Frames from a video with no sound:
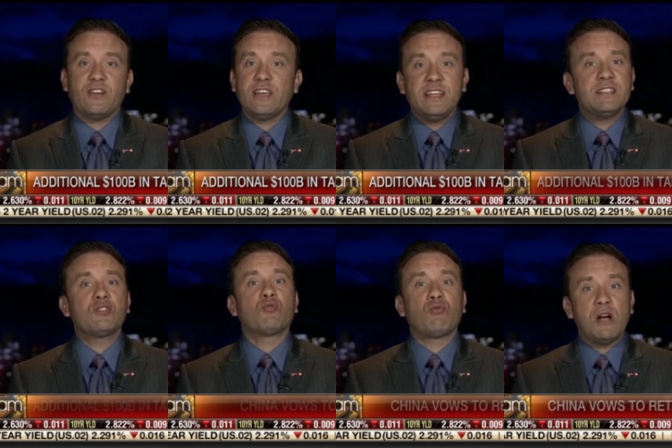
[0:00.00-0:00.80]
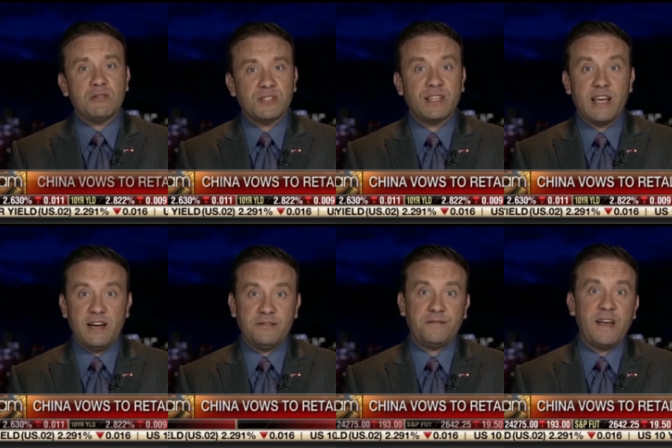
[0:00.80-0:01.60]
It is grossly
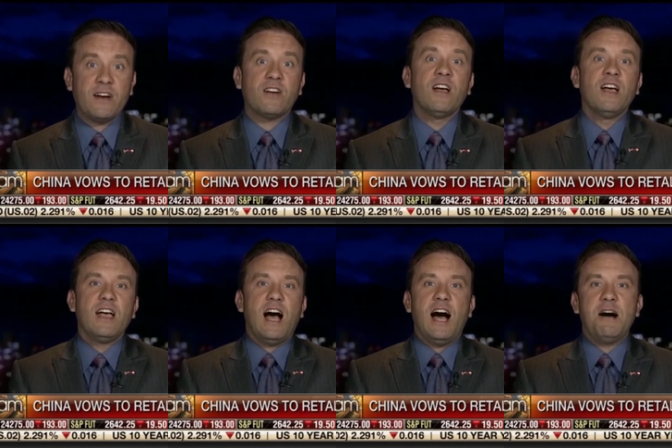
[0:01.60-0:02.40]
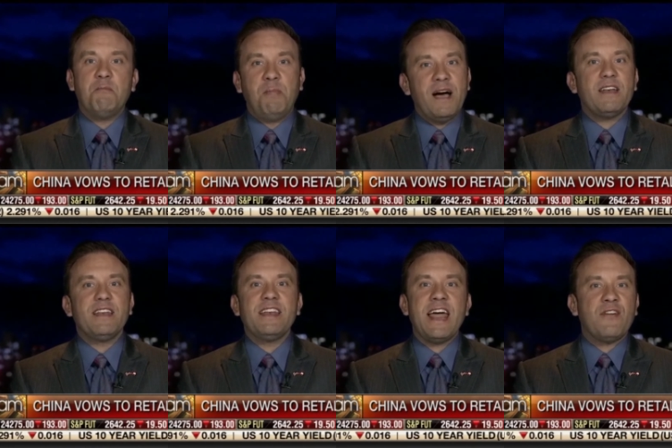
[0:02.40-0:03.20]
unfair.
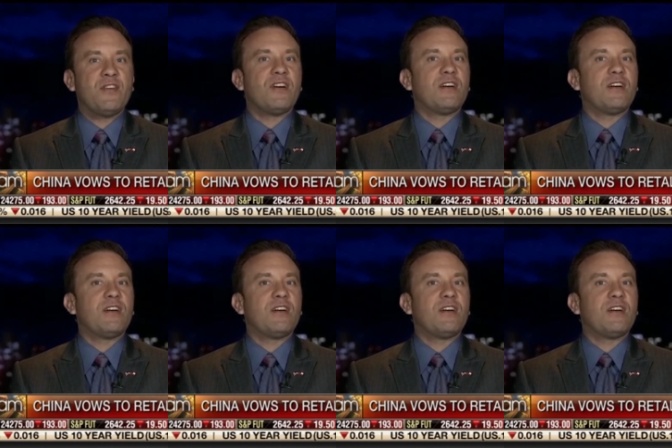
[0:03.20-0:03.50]
But now they're